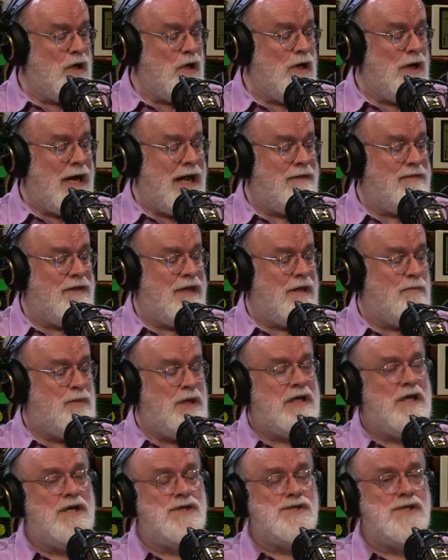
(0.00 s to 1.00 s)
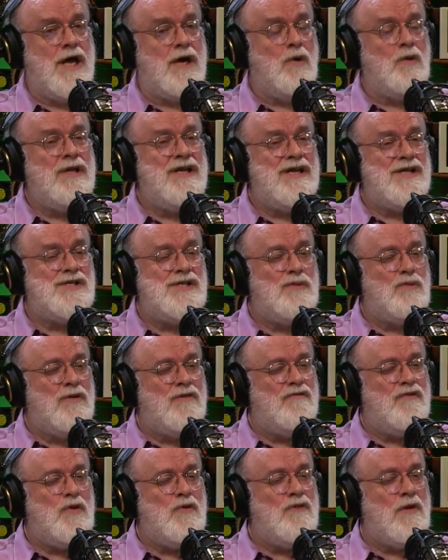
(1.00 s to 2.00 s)
good, I think, because not only does he
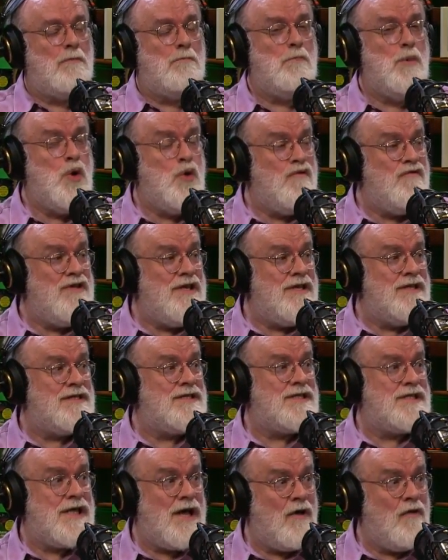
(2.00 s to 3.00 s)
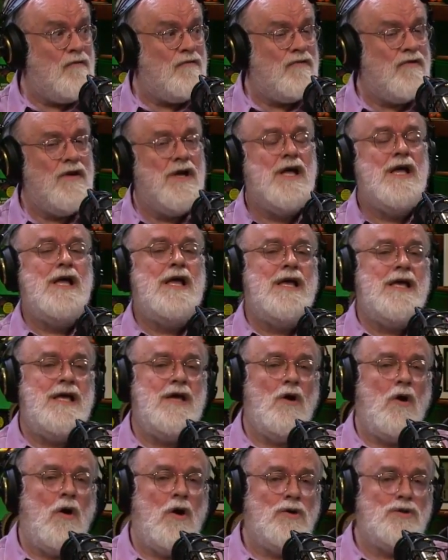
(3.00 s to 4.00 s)
review the movie itself,
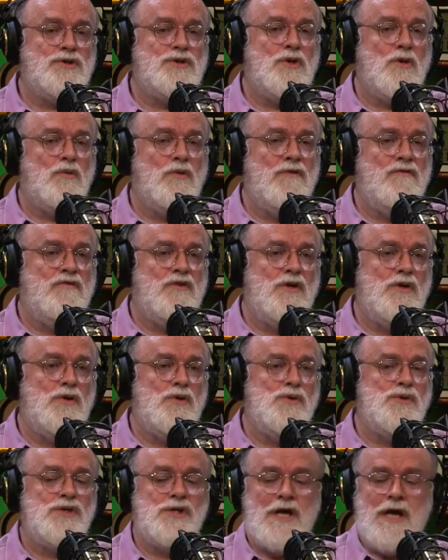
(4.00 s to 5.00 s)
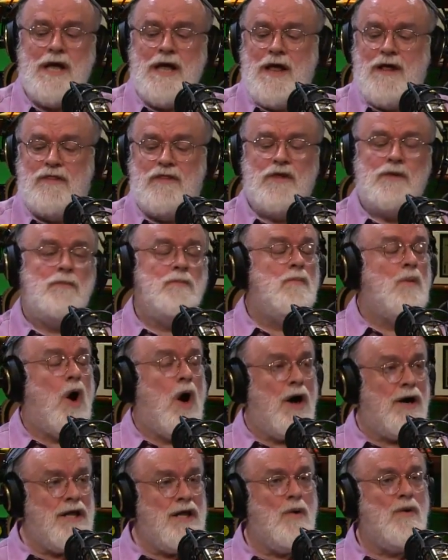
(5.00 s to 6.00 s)
he also reviews the
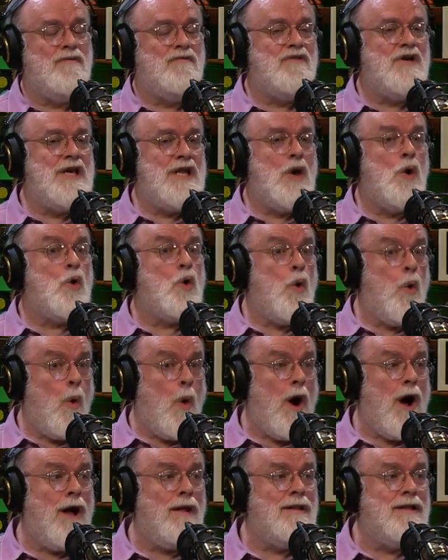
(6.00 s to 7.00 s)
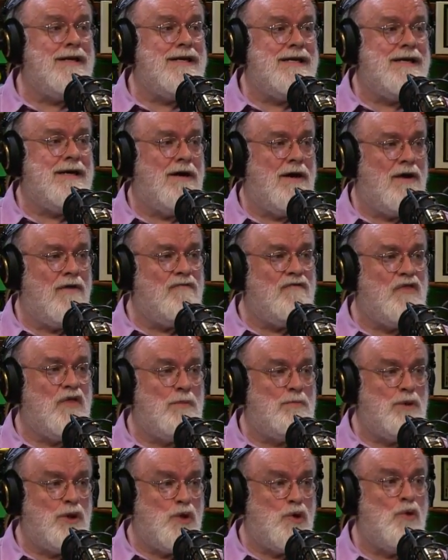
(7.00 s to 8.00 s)
audio and video quality of
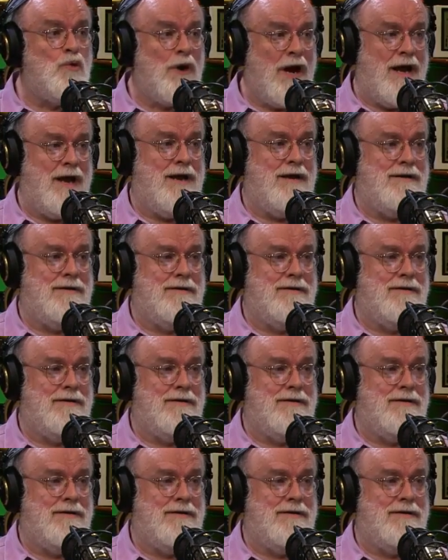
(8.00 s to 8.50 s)
the Blu ray.